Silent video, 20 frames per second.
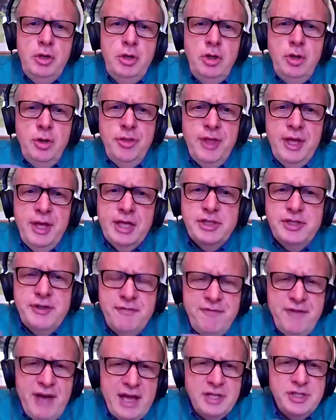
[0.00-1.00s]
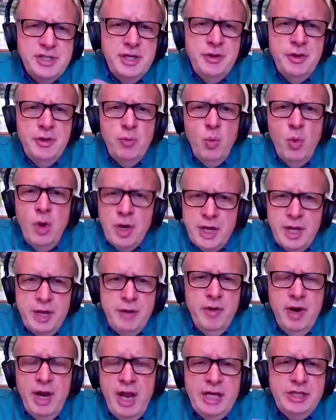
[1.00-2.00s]
you think it's affecting the working
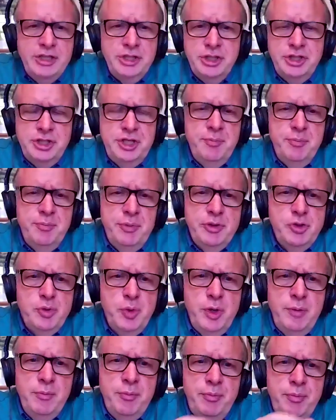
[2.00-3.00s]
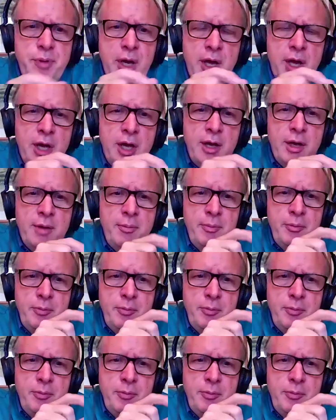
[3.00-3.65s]
relationship between uh,